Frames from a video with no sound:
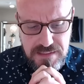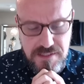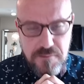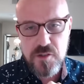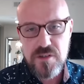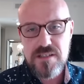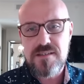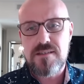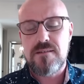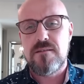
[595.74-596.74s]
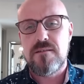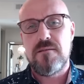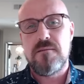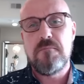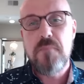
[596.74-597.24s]
Buddhist
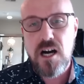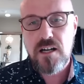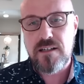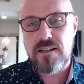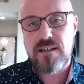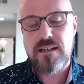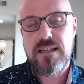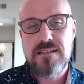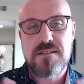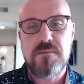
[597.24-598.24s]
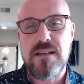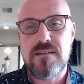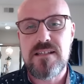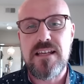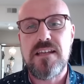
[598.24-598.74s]
monk. He spent
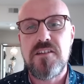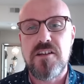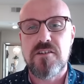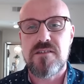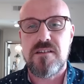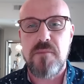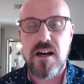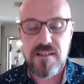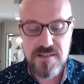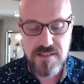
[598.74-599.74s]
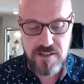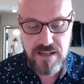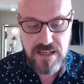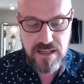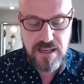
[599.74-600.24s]
10 years in the
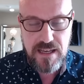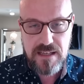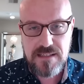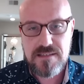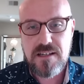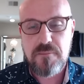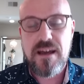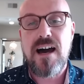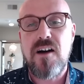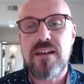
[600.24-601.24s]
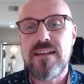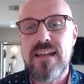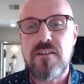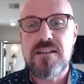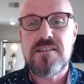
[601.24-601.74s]
monastery, and he's come out, and
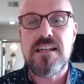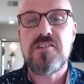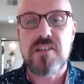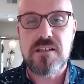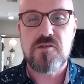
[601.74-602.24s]
now he's teaching and